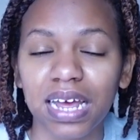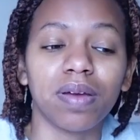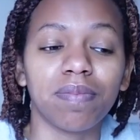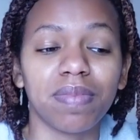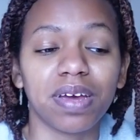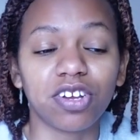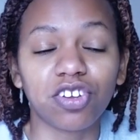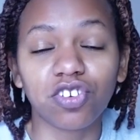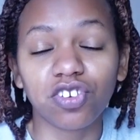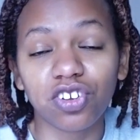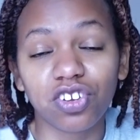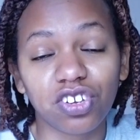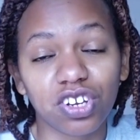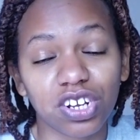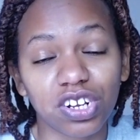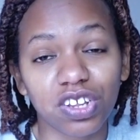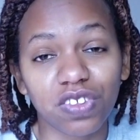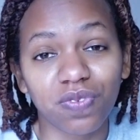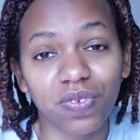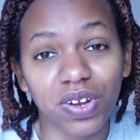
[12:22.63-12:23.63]
And make sure you share
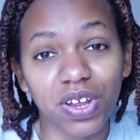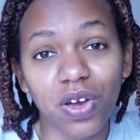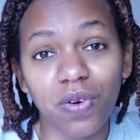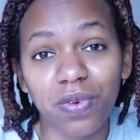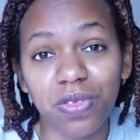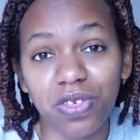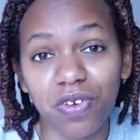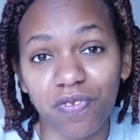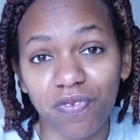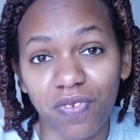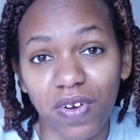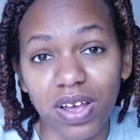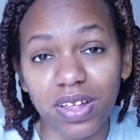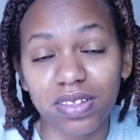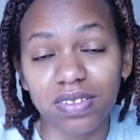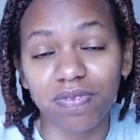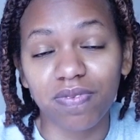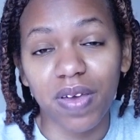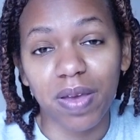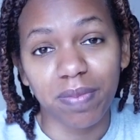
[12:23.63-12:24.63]
this video with your
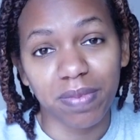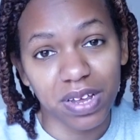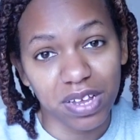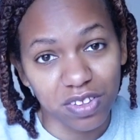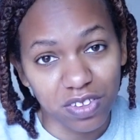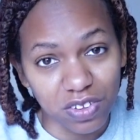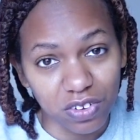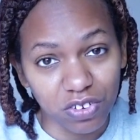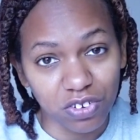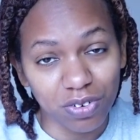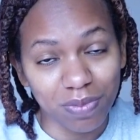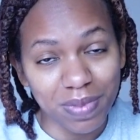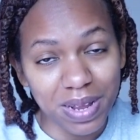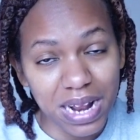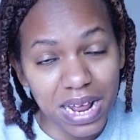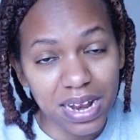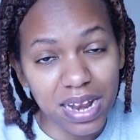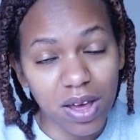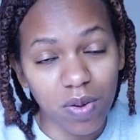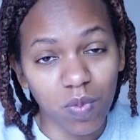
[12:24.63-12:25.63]
friends, family, and social
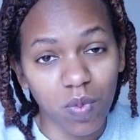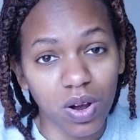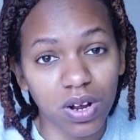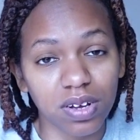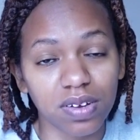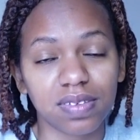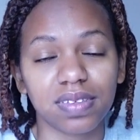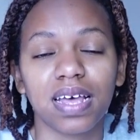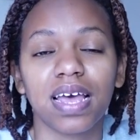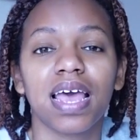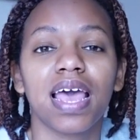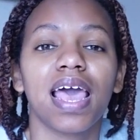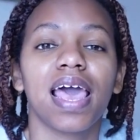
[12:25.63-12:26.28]
media networks.